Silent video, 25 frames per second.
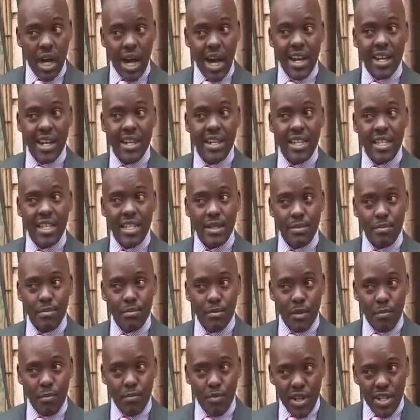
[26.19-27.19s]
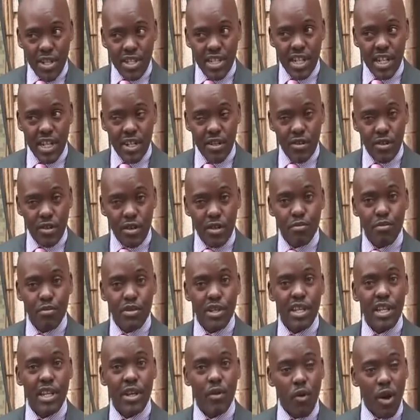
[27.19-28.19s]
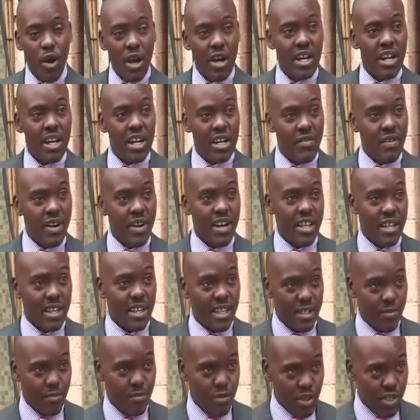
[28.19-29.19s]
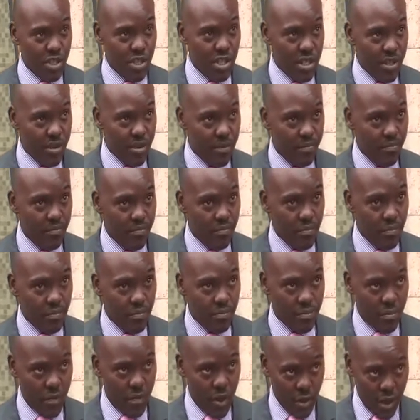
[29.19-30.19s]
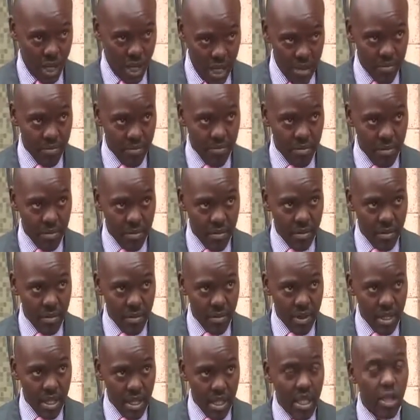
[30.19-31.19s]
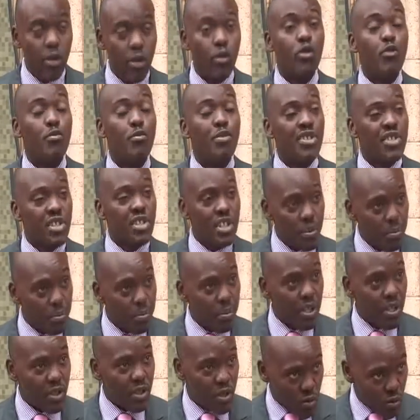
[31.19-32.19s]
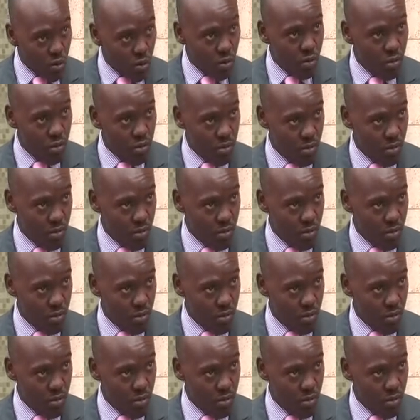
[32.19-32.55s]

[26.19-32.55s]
Had the president not been the one delivering the speech, okay, he would be sleeping too.